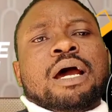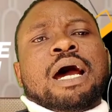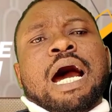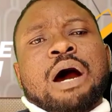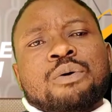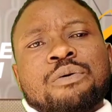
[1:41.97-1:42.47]

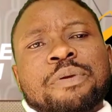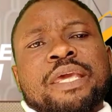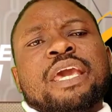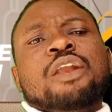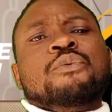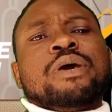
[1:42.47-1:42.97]
I will
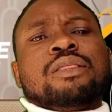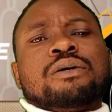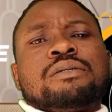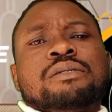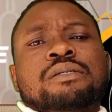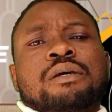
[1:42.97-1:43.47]
begin with
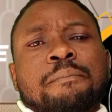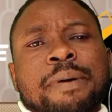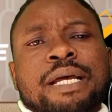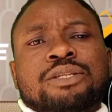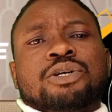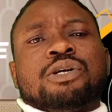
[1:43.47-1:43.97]
those
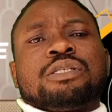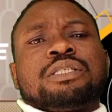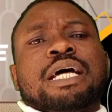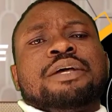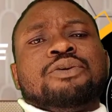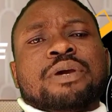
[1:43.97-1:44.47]
methods
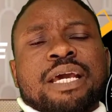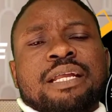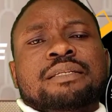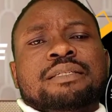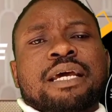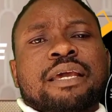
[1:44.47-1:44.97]
that you
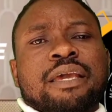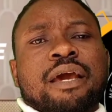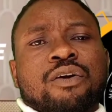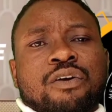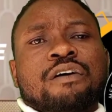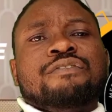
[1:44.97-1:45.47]
can take
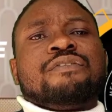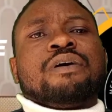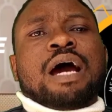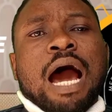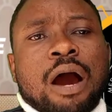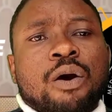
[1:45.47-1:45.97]
care of
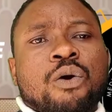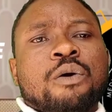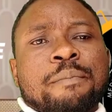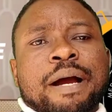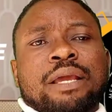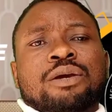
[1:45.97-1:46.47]
at home
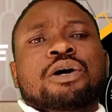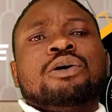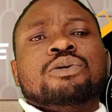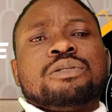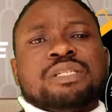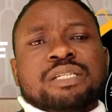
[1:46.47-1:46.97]
by your
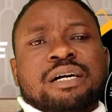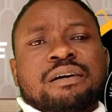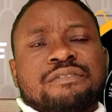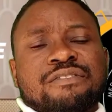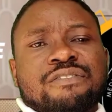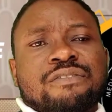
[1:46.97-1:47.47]
own
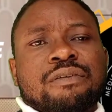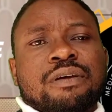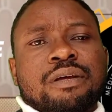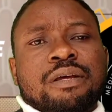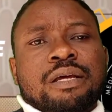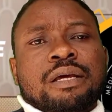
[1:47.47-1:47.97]
self.
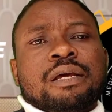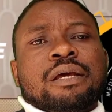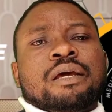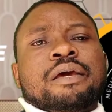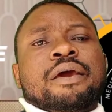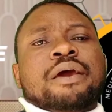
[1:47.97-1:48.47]

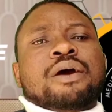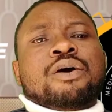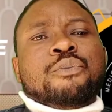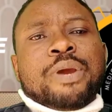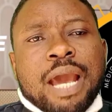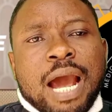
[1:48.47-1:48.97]

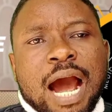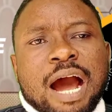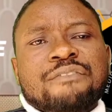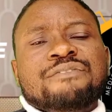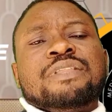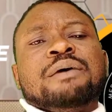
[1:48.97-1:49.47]
We
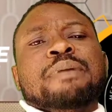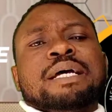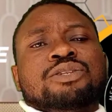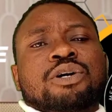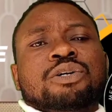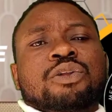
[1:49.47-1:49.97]
have the
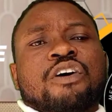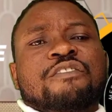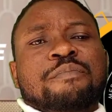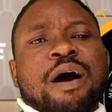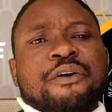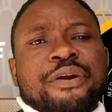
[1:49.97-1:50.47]
method of
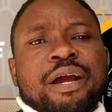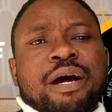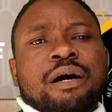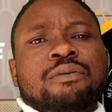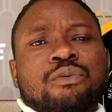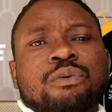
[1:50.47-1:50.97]

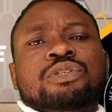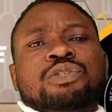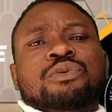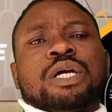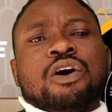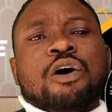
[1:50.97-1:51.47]
barrier, which
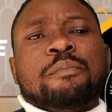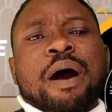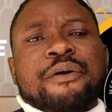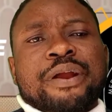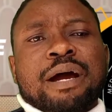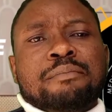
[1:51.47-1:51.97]
we call
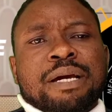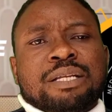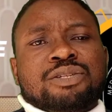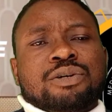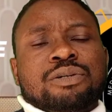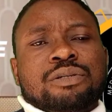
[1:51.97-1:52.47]
barrier
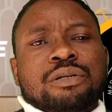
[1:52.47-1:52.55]
method.